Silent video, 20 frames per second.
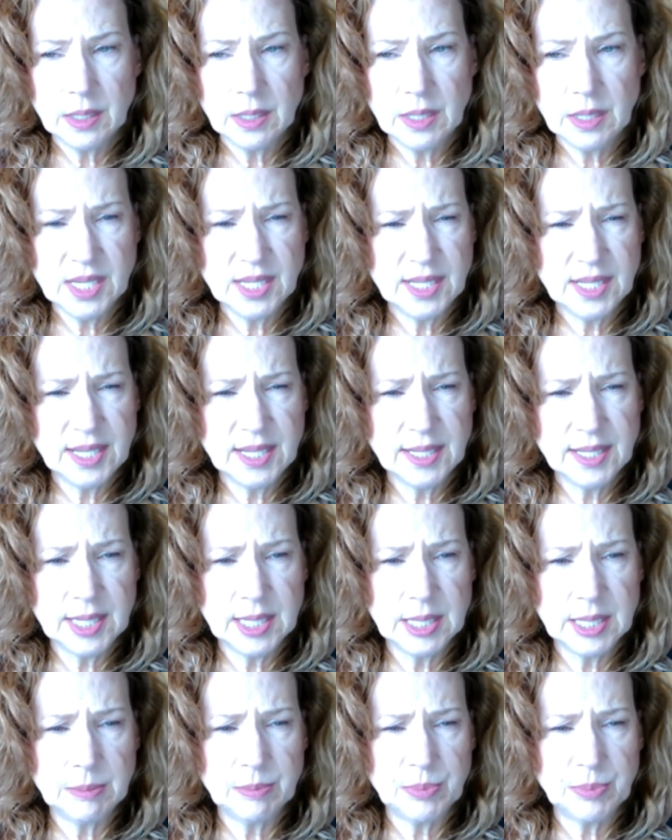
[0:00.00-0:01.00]
This
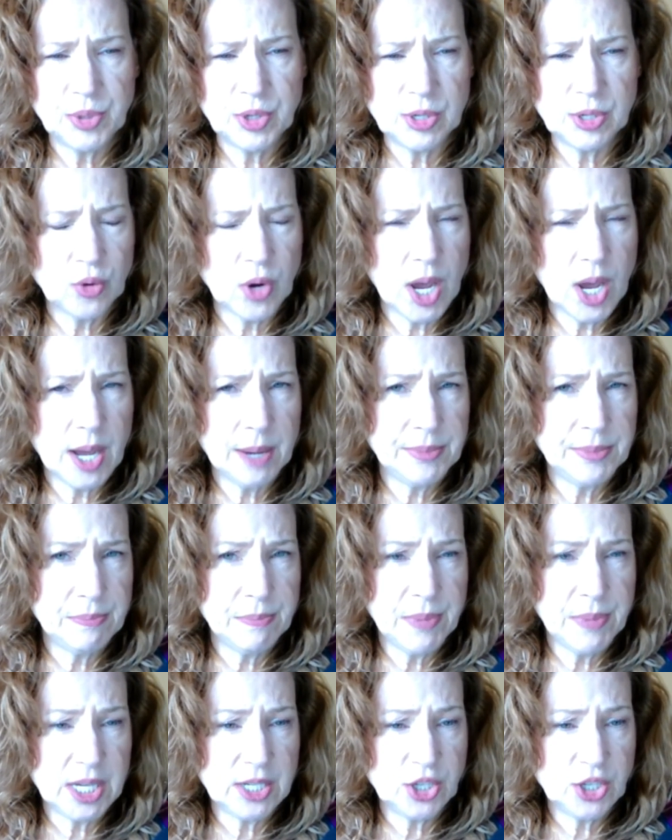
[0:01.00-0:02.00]
isn't prescribed
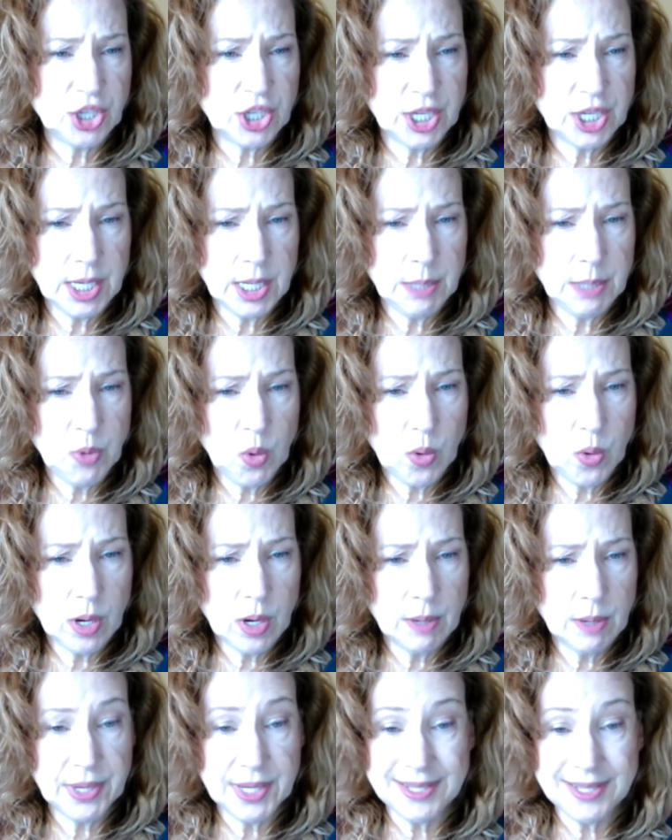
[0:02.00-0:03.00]
much
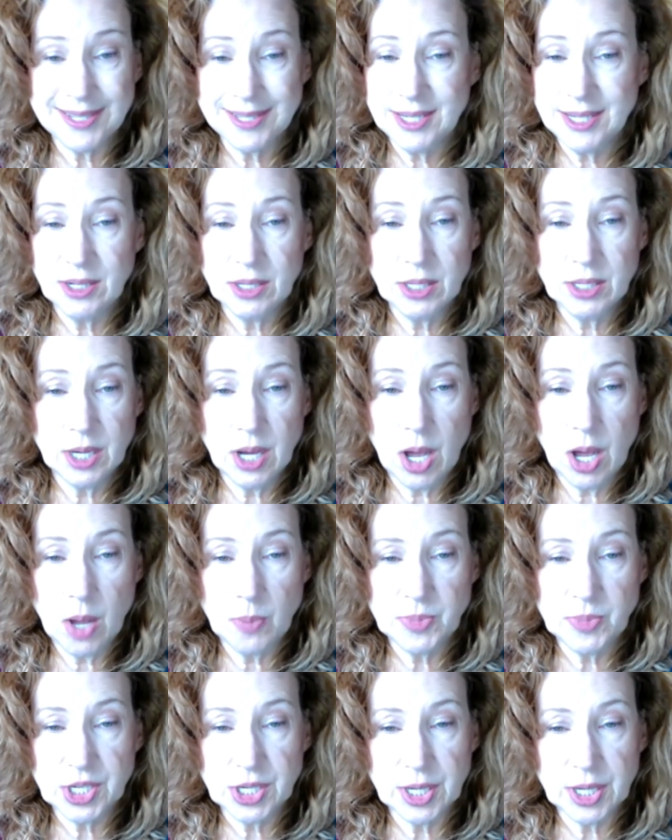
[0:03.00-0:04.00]
anymore, but still an
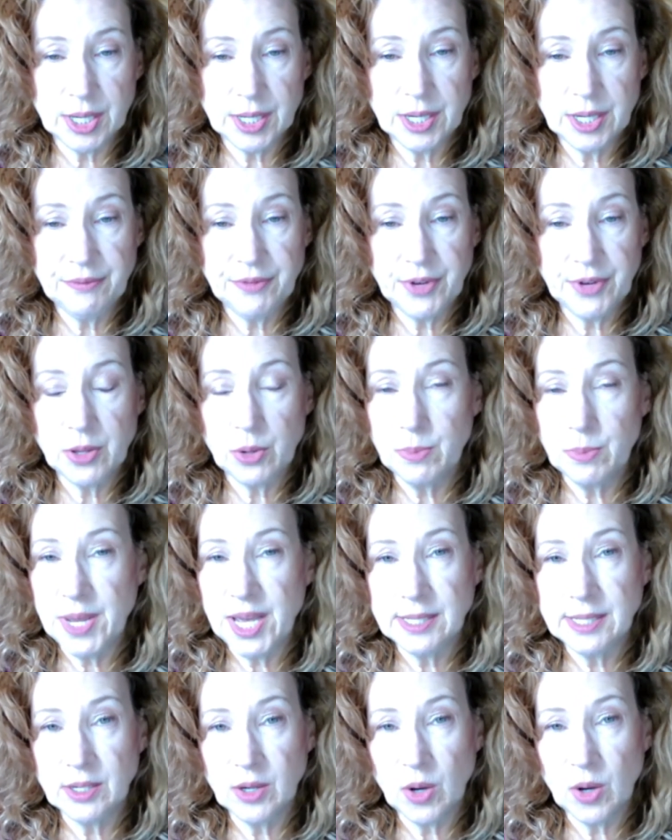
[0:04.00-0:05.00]
option if other
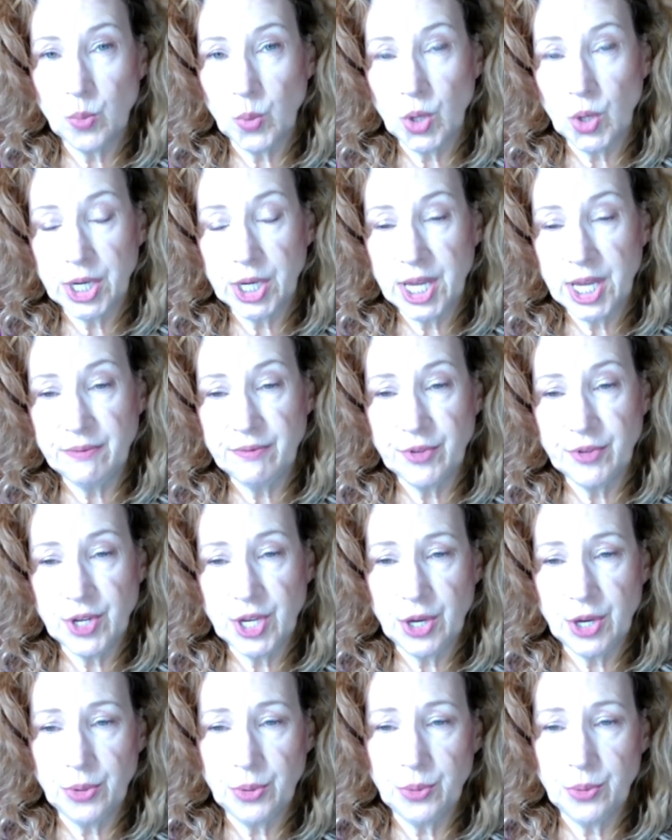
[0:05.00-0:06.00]
meds aren't working for
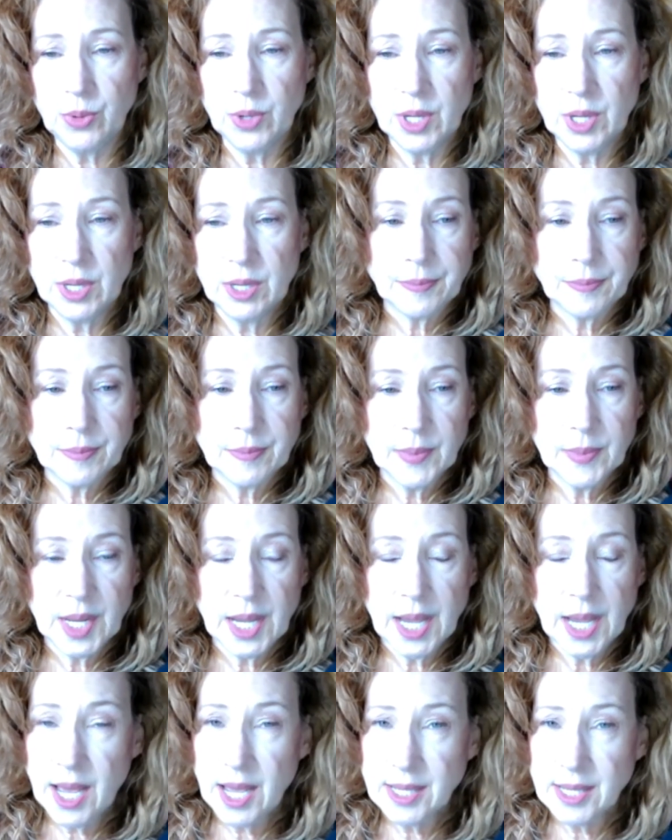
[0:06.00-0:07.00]
you.
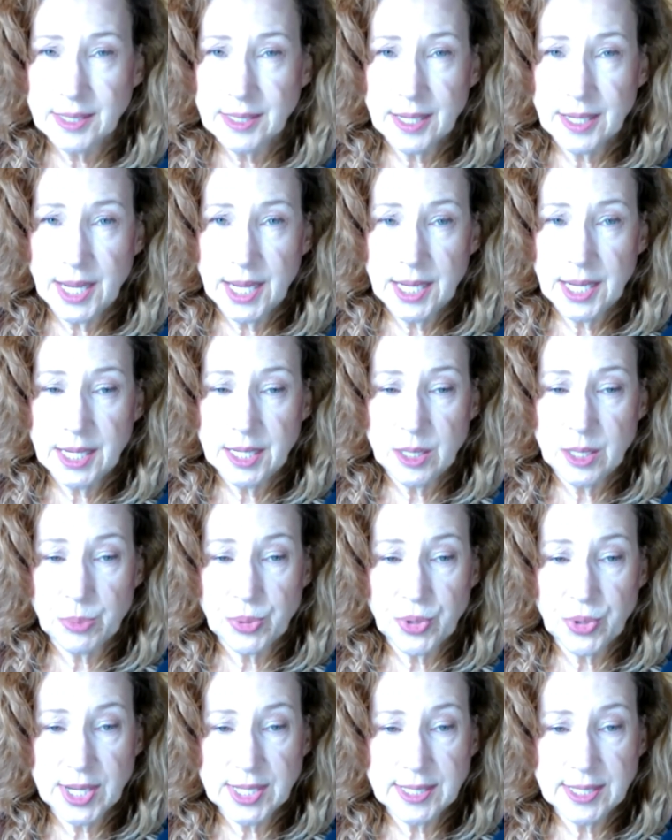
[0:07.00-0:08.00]
As an
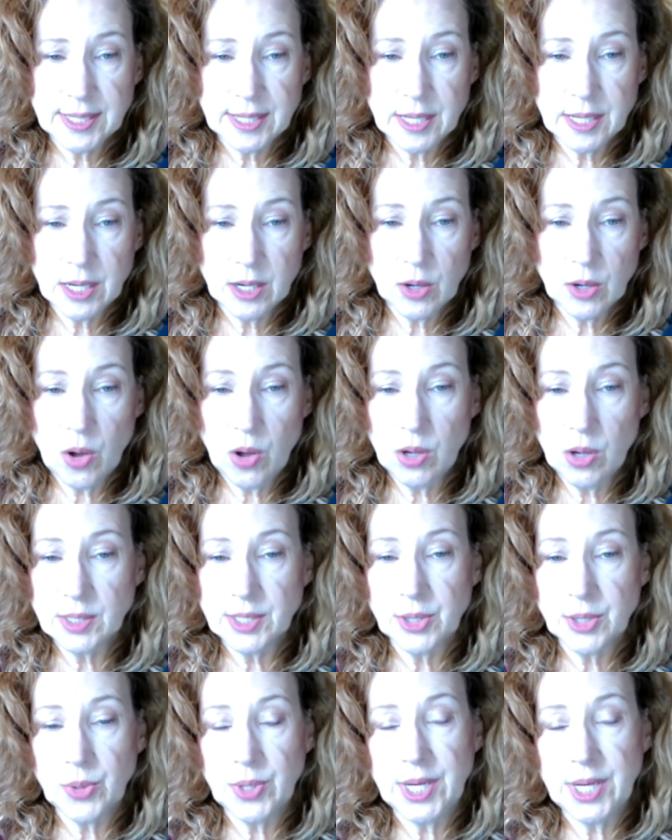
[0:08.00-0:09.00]
antidepressant, it
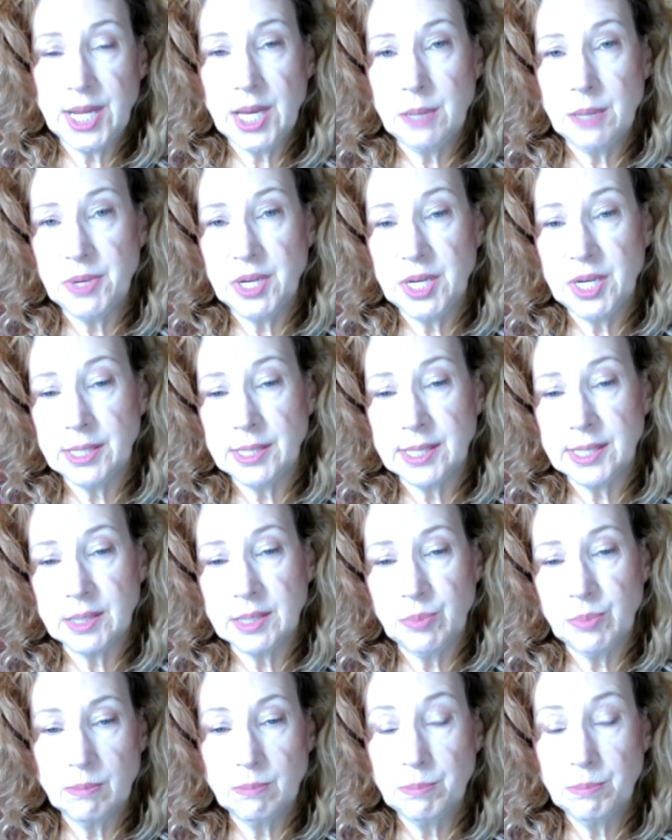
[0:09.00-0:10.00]
also inhibits
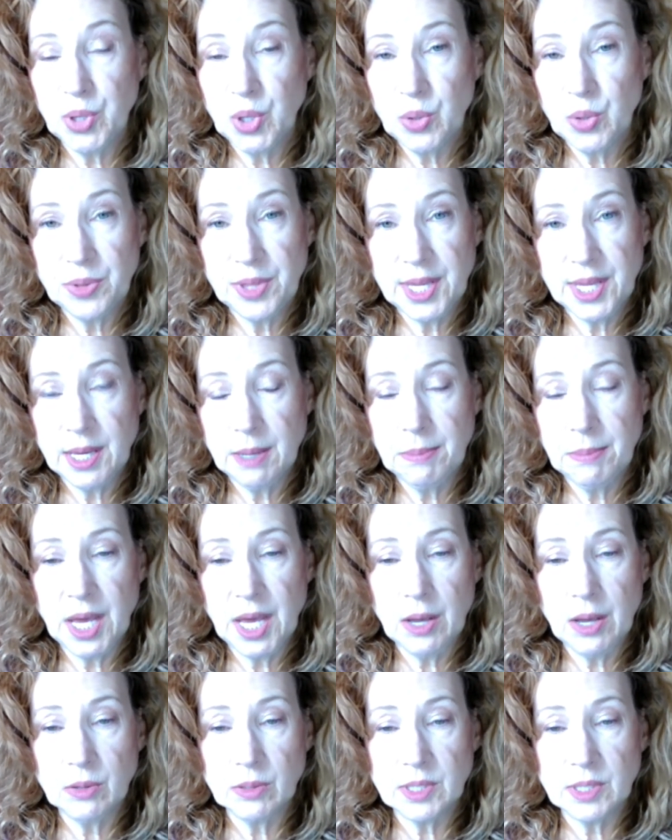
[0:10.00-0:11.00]
both the
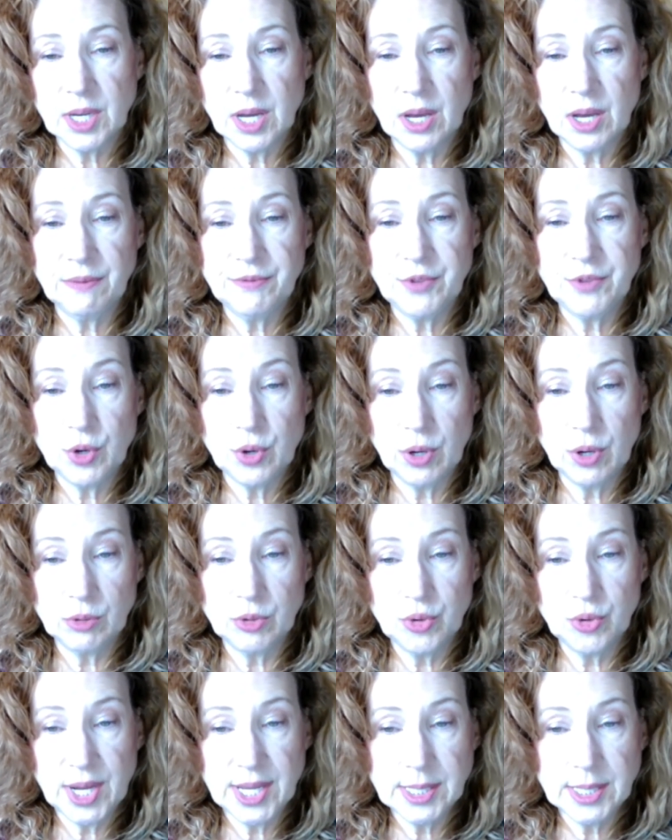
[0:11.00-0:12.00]
amount of
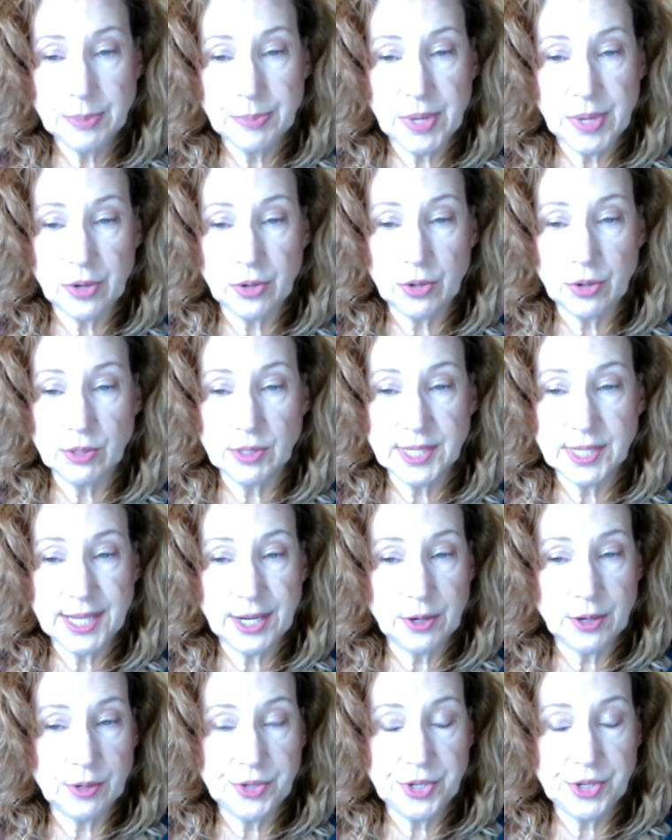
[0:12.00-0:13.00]
neurotransmitters,
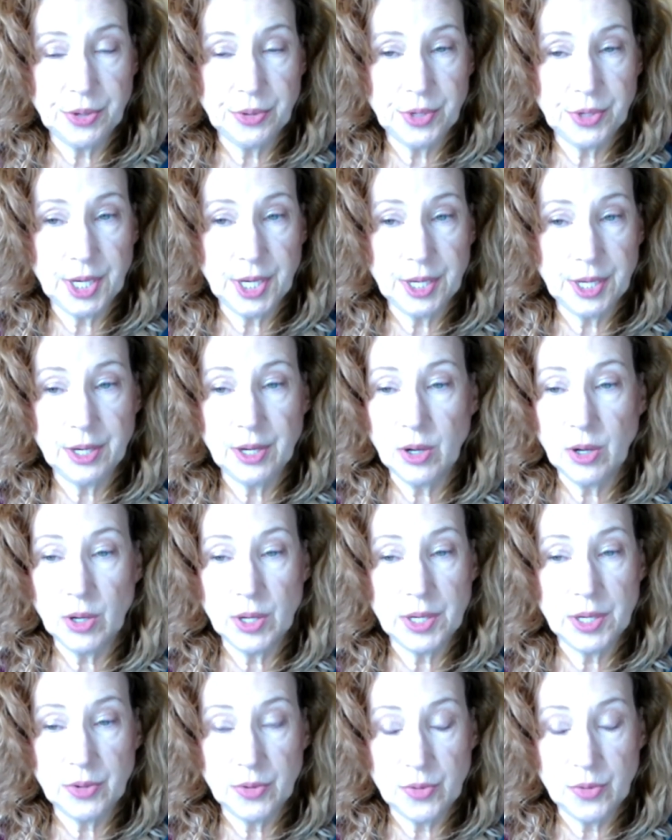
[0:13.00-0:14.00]
serotonin
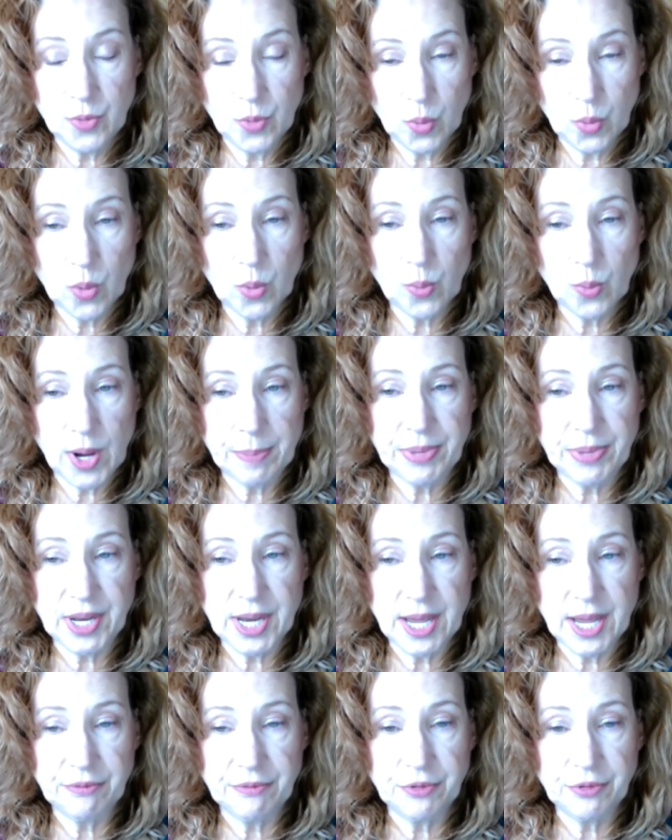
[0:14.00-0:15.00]
and
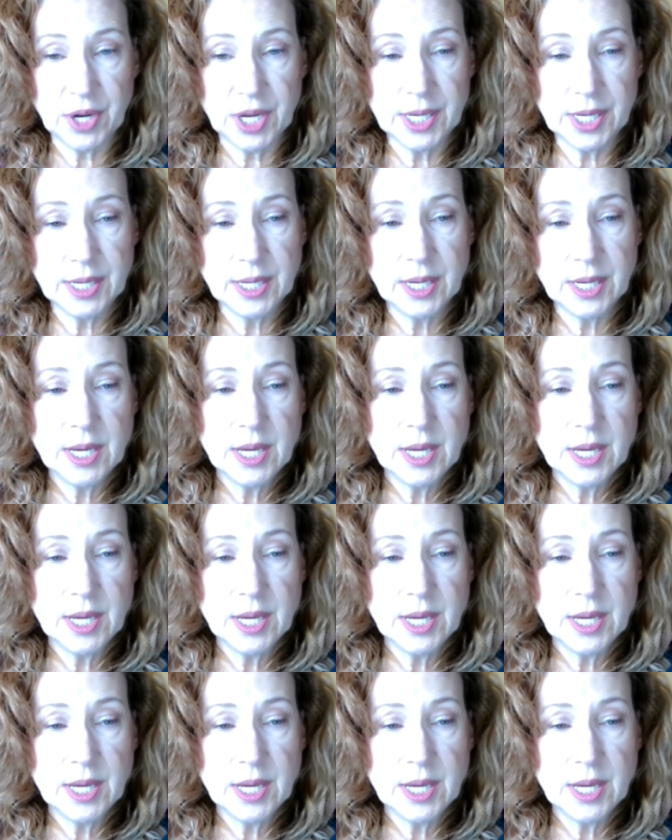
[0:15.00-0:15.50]
norepinephrine,